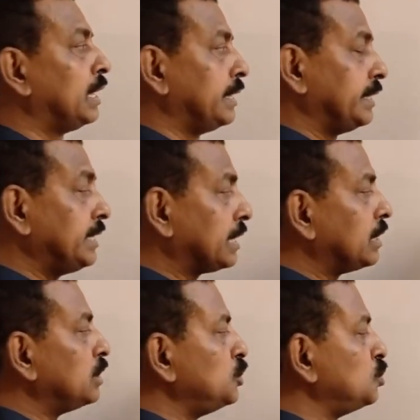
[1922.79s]
Here
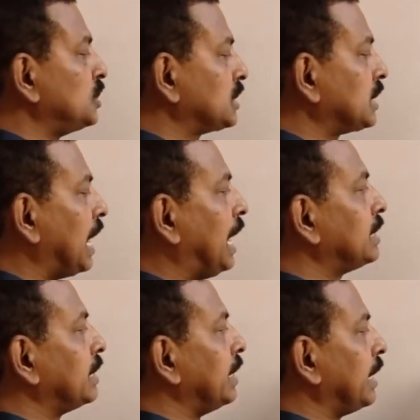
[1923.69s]
you just
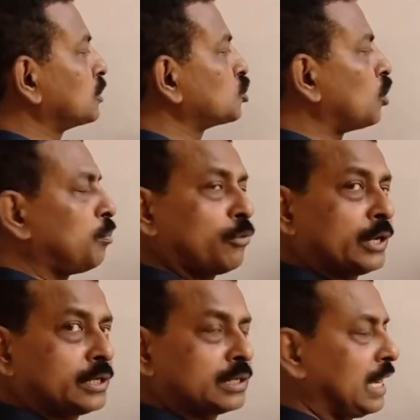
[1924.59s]
add x
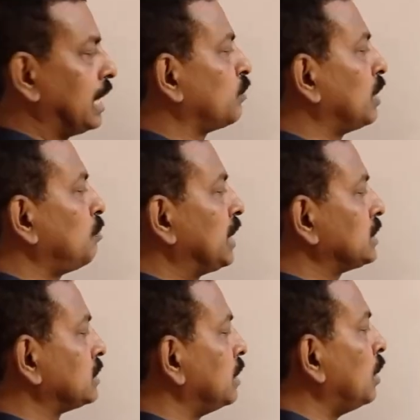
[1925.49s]
component at one
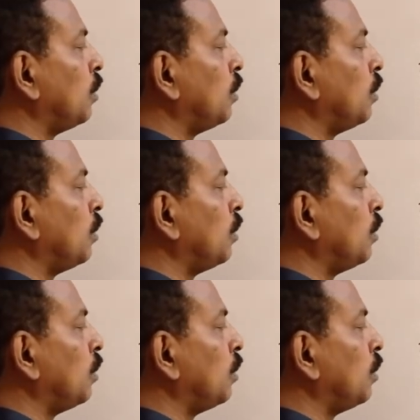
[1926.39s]
place,